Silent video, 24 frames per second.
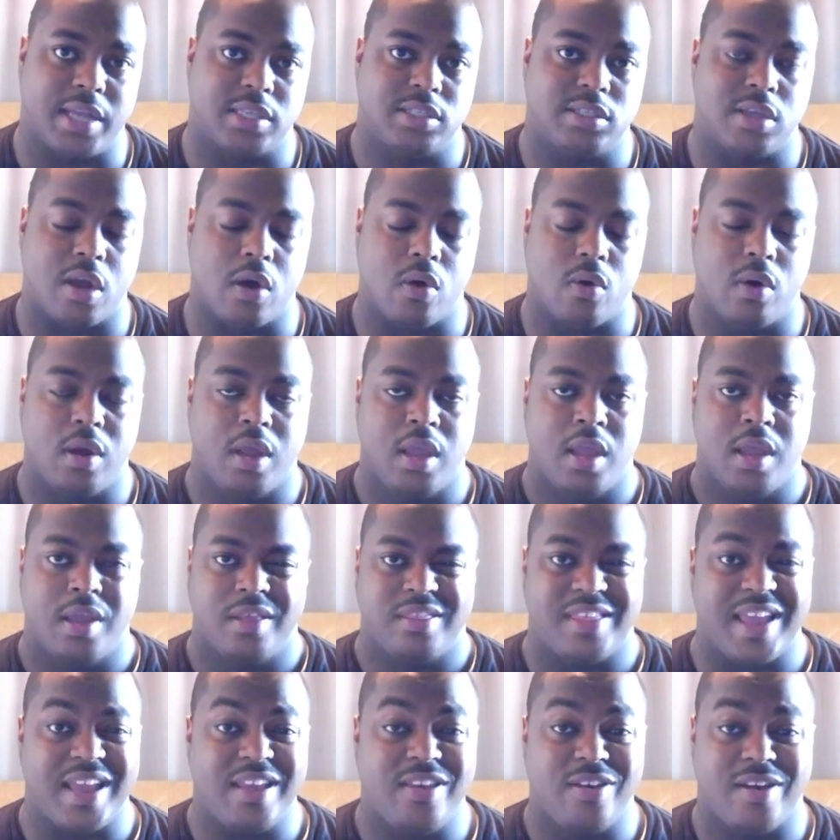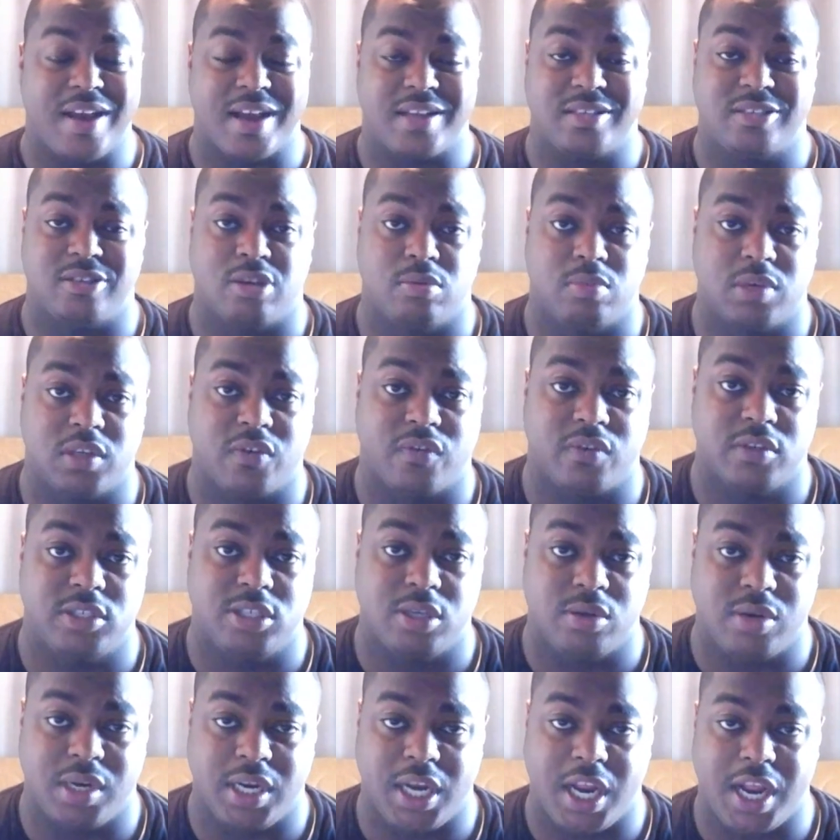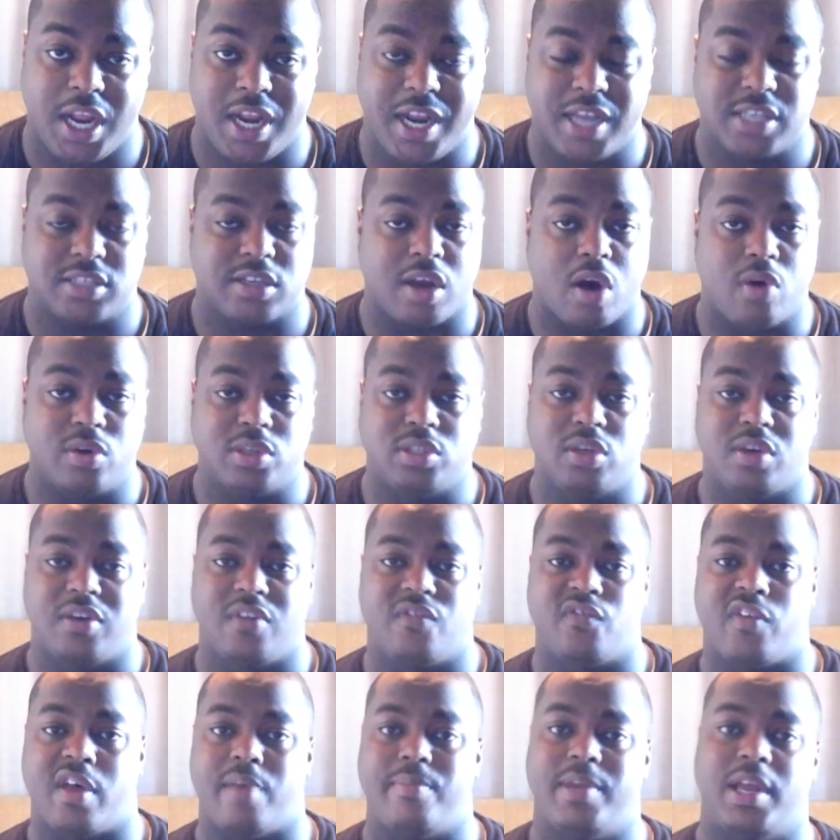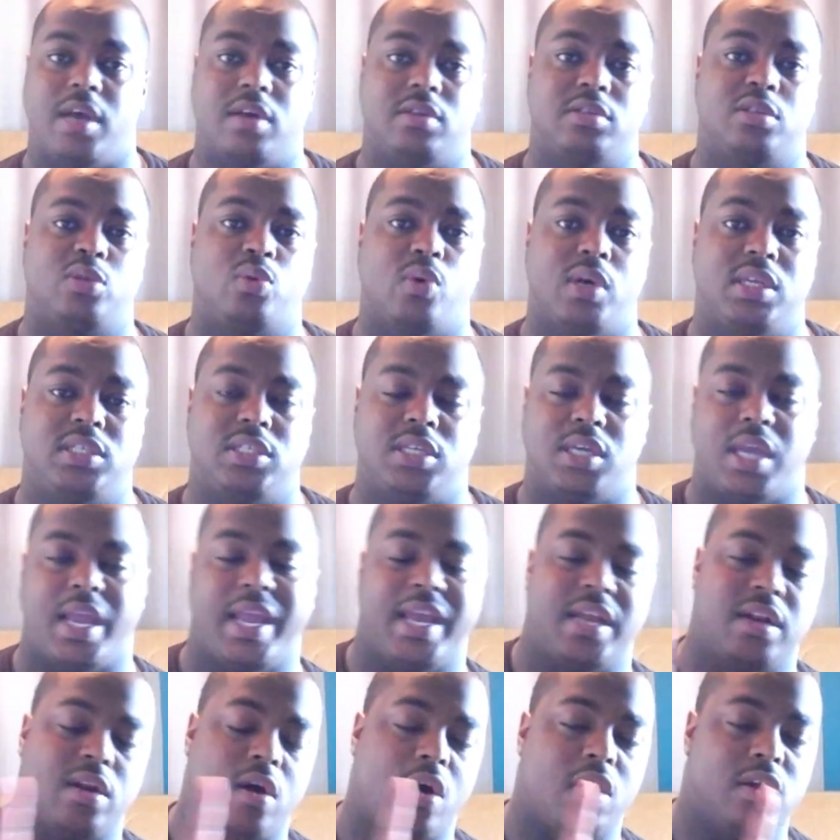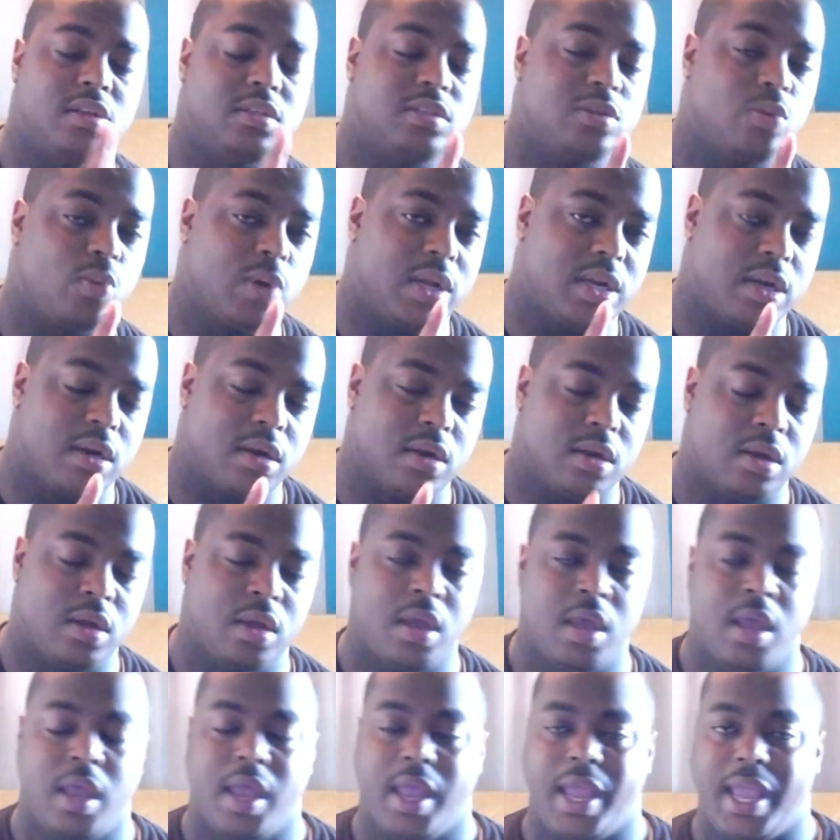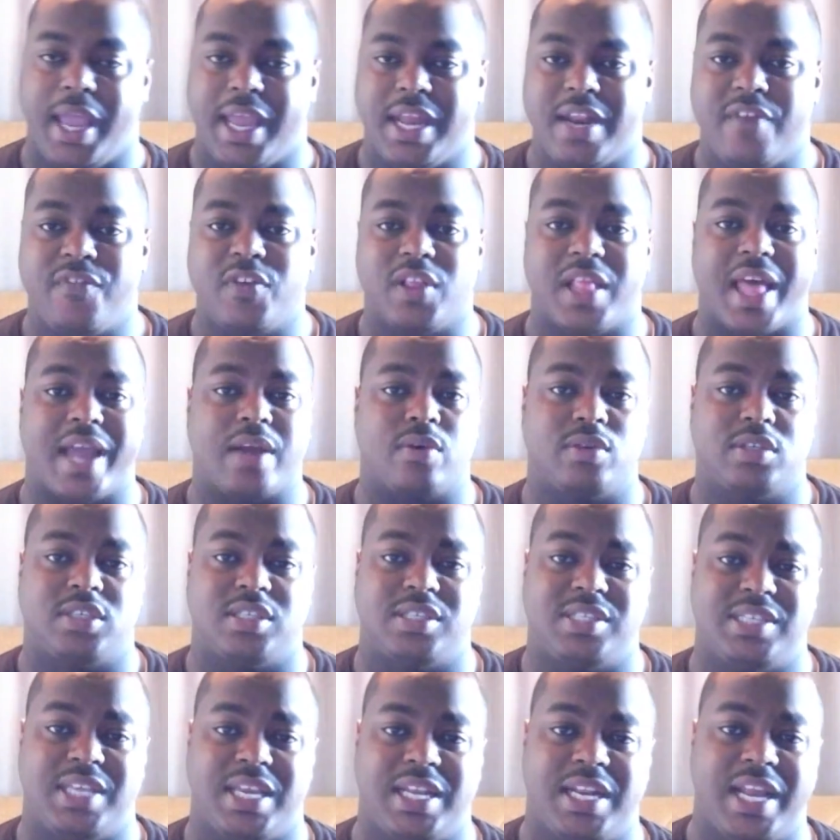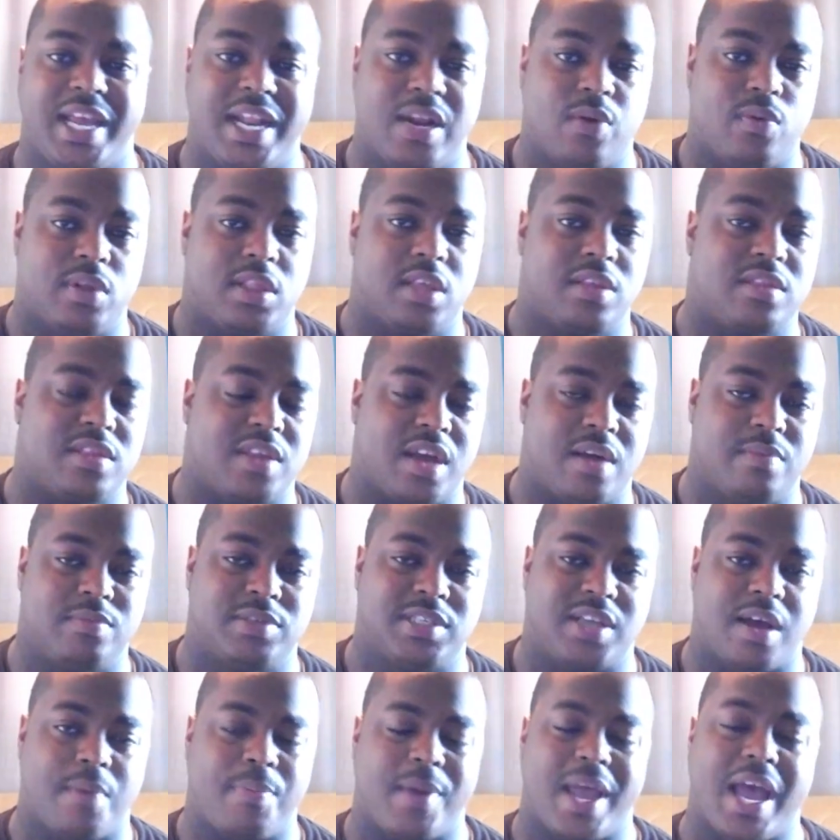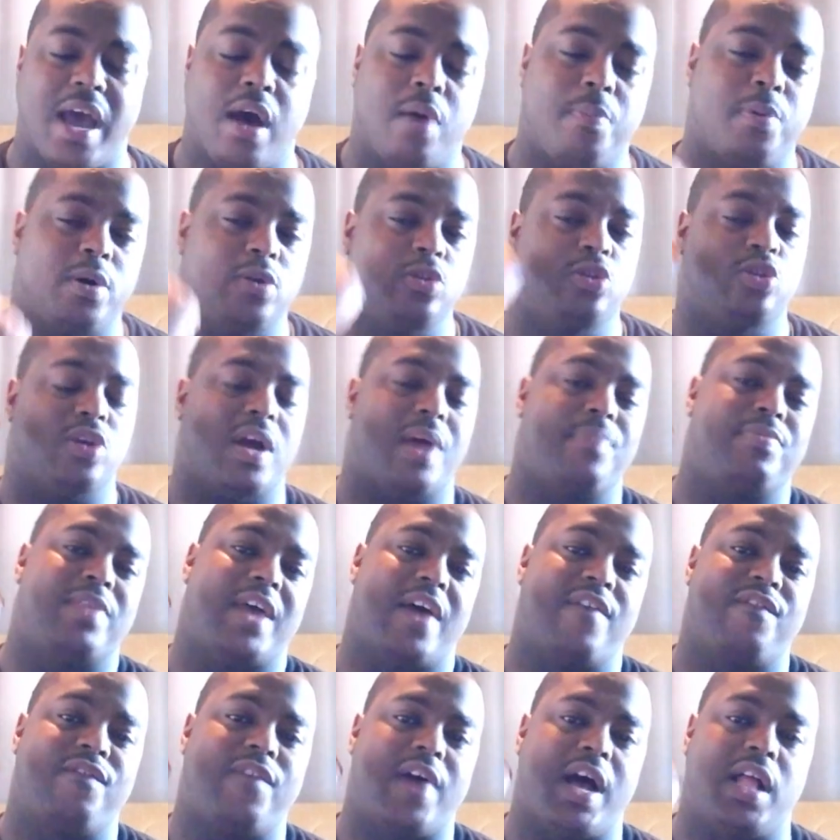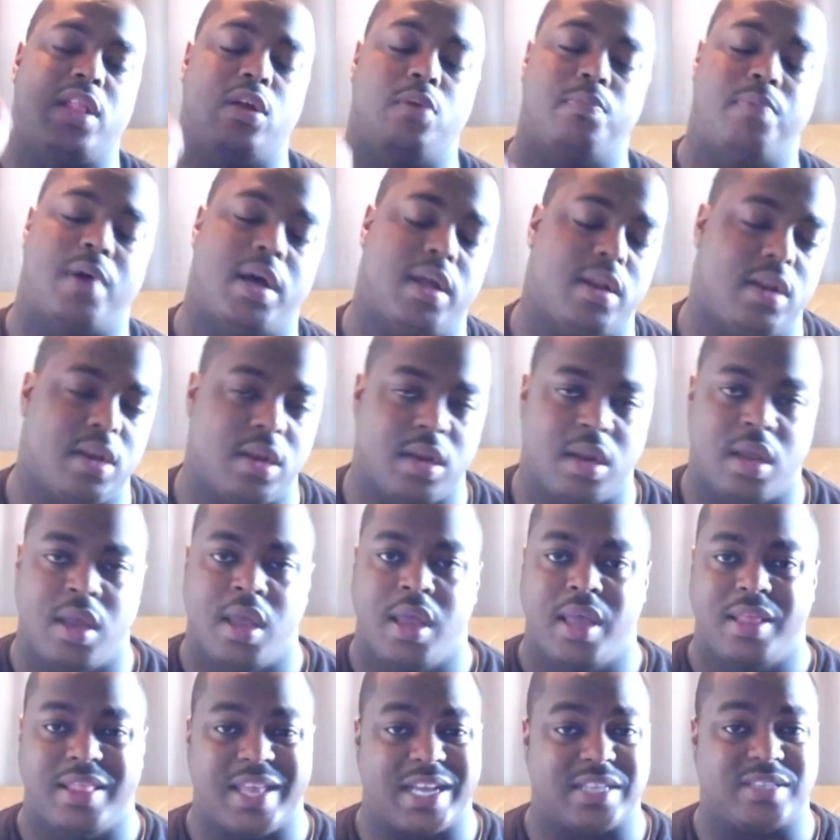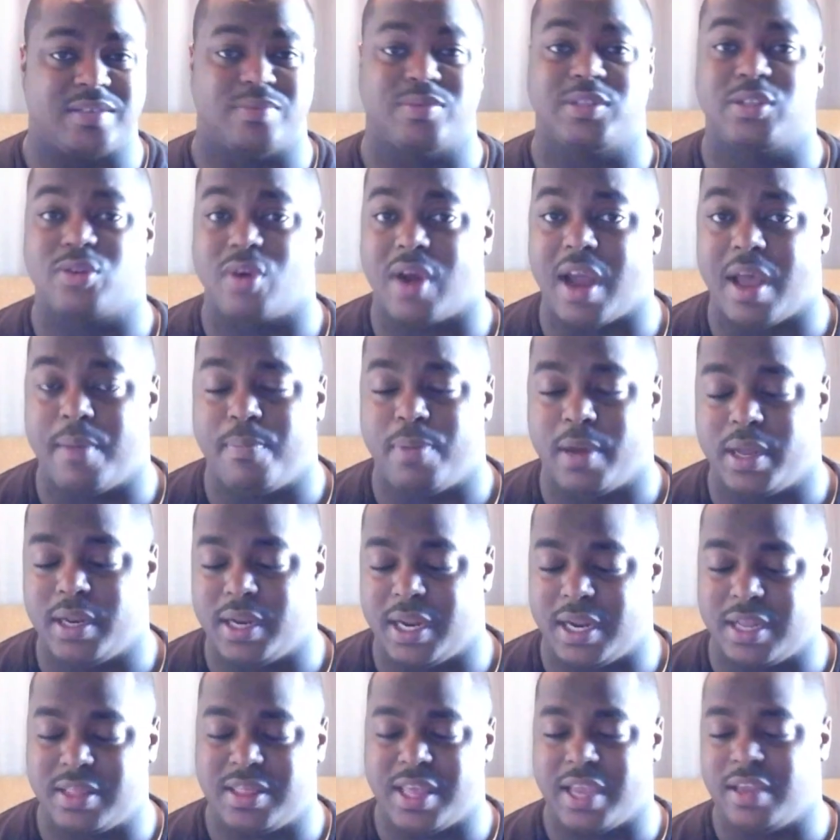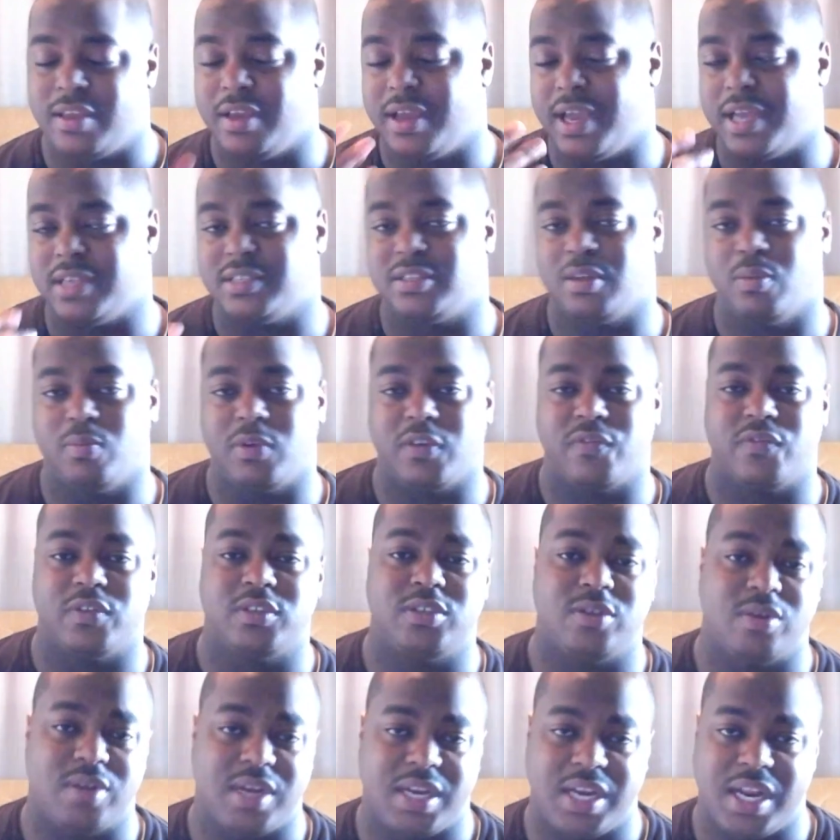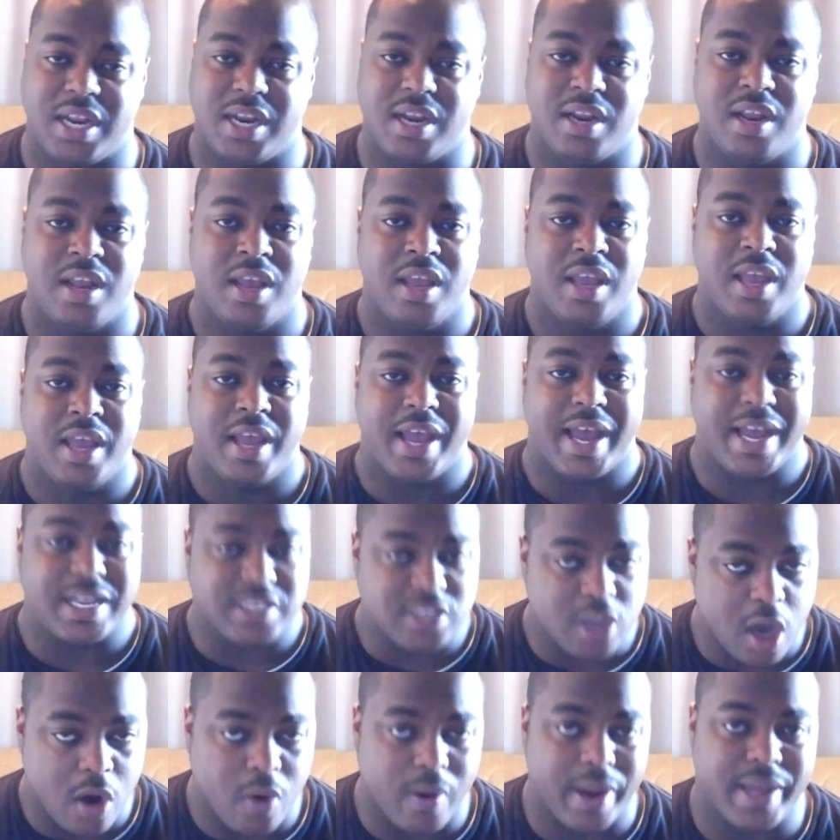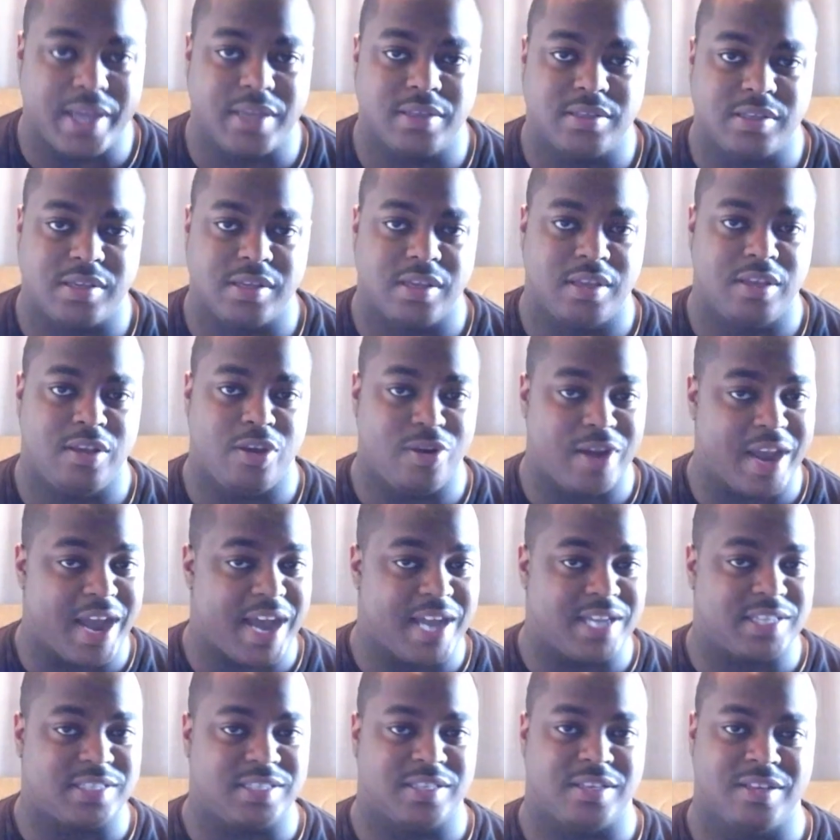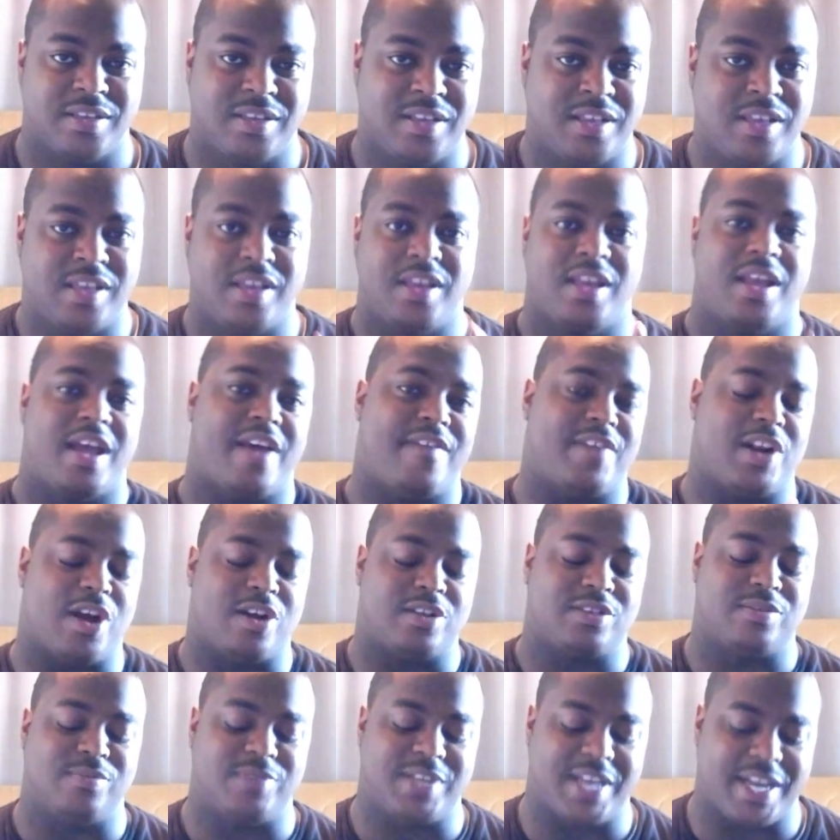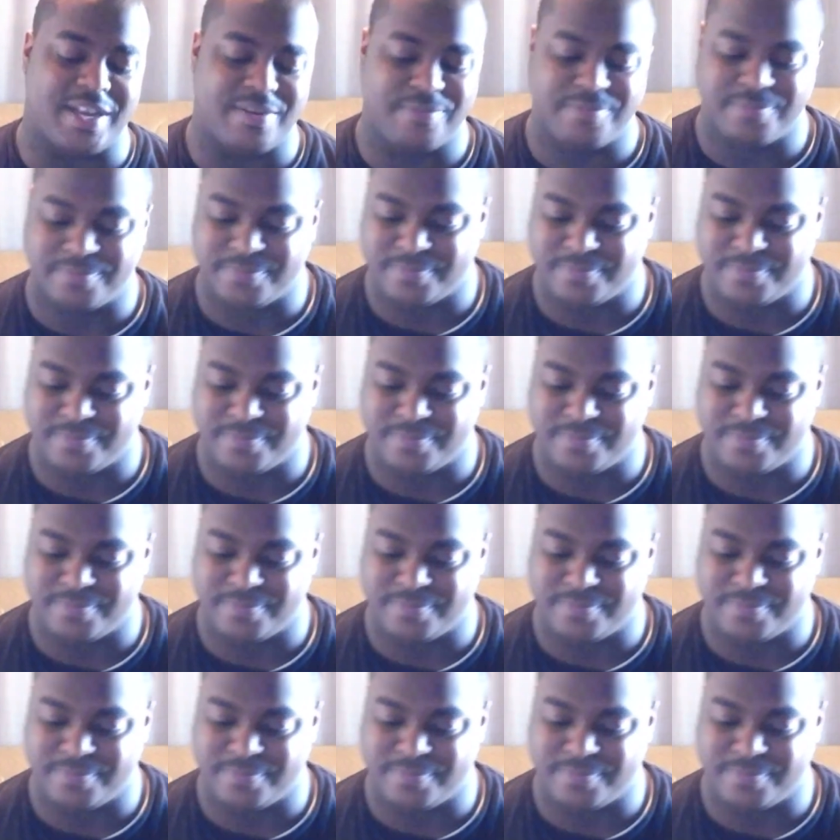So thank you guys so much for tuning in. As always, you can find me on Twitch and on Twitter. And if you like what you've seen, hit it with a thumbs up. Elbow drop that follow button, that subscribe button. And I thank you guys so much for tuning in. As always, you guys have an awesome day.